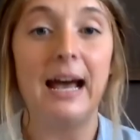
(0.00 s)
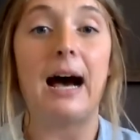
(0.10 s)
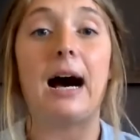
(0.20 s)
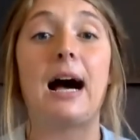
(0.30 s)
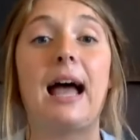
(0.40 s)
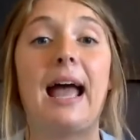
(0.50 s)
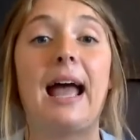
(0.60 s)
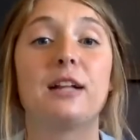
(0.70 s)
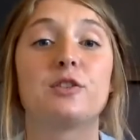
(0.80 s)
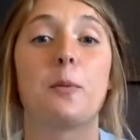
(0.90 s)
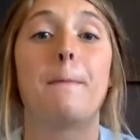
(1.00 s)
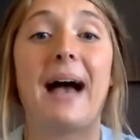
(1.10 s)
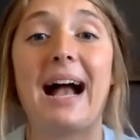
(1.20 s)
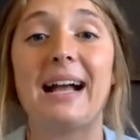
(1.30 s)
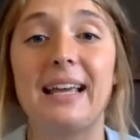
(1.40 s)
And so
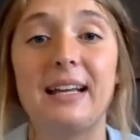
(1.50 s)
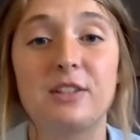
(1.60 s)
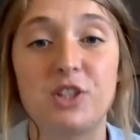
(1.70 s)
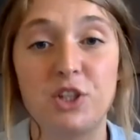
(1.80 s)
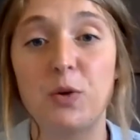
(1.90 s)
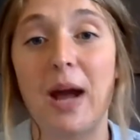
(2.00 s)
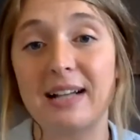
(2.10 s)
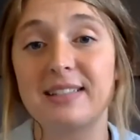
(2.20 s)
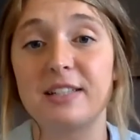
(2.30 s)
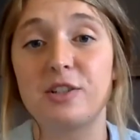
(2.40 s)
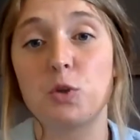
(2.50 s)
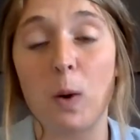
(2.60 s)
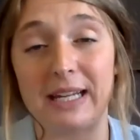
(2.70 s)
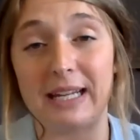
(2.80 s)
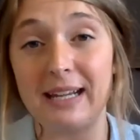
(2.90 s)
back to Exodus
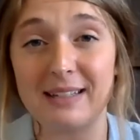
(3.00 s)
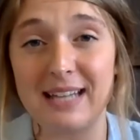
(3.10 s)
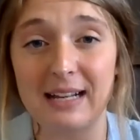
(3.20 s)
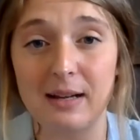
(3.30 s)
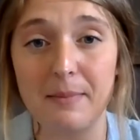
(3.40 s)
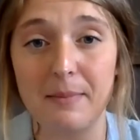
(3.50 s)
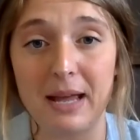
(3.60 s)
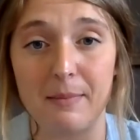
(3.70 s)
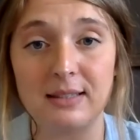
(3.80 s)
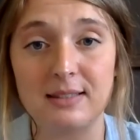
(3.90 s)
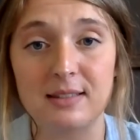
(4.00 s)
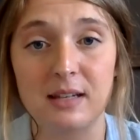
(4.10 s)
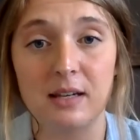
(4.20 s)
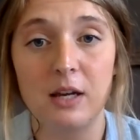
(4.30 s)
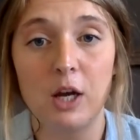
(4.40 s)
20 and the 10 Commandments,
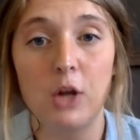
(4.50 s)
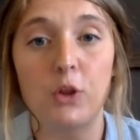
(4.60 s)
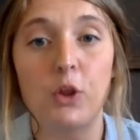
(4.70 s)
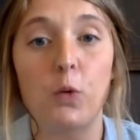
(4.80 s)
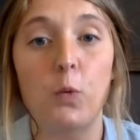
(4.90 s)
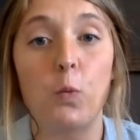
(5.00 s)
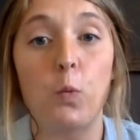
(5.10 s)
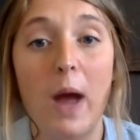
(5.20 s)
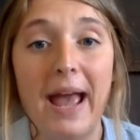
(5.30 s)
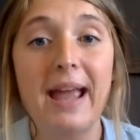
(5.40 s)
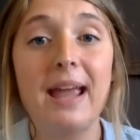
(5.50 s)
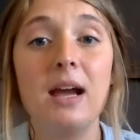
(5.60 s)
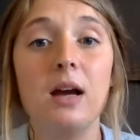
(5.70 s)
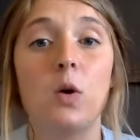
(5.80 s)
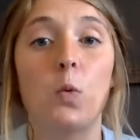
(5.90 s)
the way
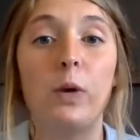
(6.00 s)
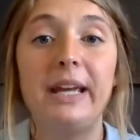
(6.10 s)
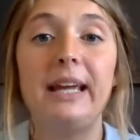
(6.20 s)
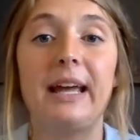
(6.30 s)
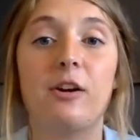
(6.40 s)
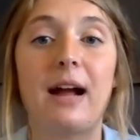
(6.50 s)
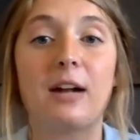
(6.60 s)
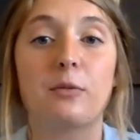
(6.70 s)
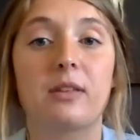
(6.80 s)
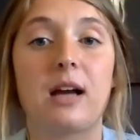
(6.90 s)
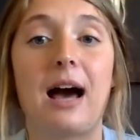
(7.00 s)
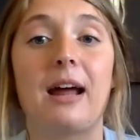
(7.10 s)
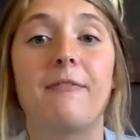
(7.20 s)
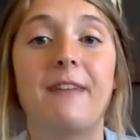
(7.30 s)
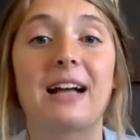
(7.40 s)
we interact with God
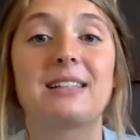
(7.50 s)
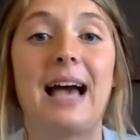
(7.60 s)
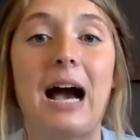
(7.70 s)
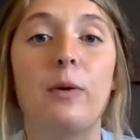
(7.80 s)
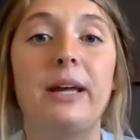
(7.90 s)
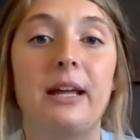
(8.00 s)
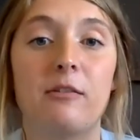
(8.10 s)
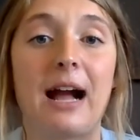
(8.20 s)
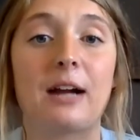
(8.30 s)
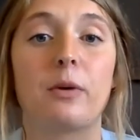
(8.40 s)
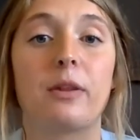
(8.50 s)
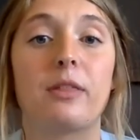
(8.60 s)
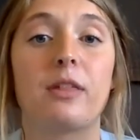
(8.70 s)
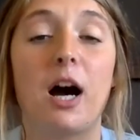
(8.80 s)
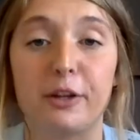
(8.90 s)
affects how we interact with
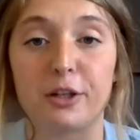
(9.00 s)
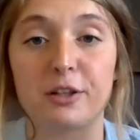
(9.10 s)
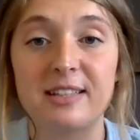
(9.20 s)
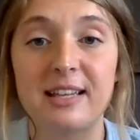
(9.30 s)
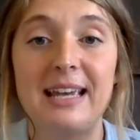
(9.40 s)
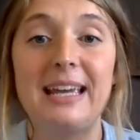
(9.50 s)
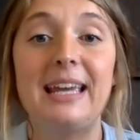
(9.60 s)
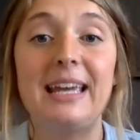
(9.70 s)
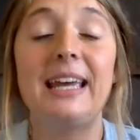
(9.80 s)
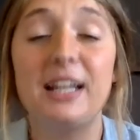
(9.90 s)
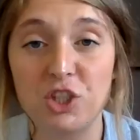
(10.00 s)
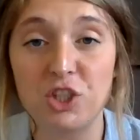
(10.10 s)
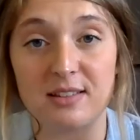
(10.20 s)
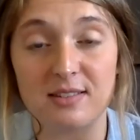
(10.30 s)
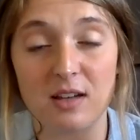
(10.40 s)
others
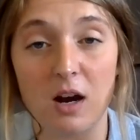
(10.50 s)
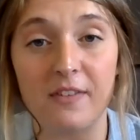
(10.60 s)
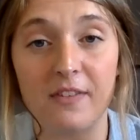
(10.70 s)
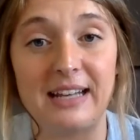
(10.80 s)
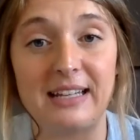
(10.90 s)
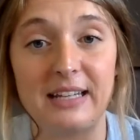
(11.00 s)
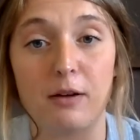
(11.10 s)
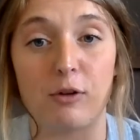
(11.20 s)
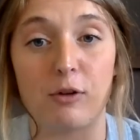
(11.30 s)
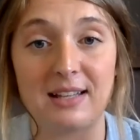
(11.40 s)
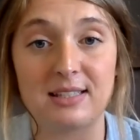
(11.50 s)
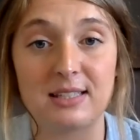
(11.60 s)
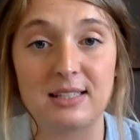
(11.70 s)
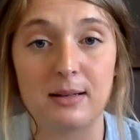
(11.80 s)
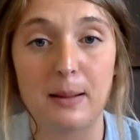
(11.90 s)
hinges on the idea of rest.